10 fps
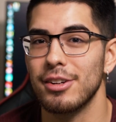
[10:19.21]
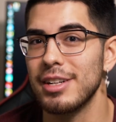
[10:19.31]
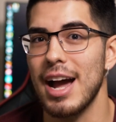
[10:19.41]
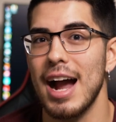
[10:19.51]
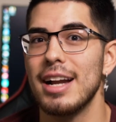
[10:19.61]
They're
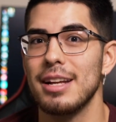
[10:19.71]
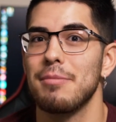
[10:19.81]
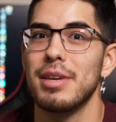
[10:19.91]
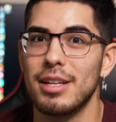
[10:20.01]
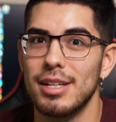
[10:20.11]
in
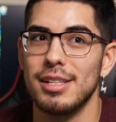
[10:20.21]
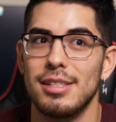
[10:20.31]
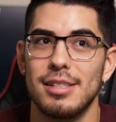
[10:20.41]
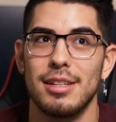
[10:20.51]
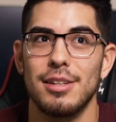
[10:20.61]
hiding
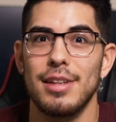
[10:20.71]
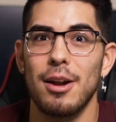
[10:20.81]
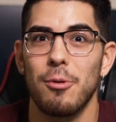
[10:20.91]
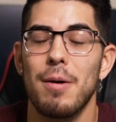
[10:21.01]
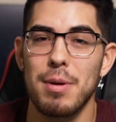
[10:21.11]
because they
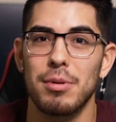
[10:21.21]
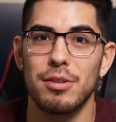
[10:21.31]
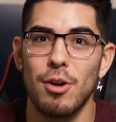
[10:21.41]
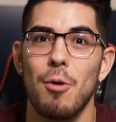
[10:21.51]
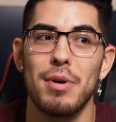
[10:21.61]
don't want people
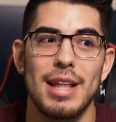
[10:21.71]
to know.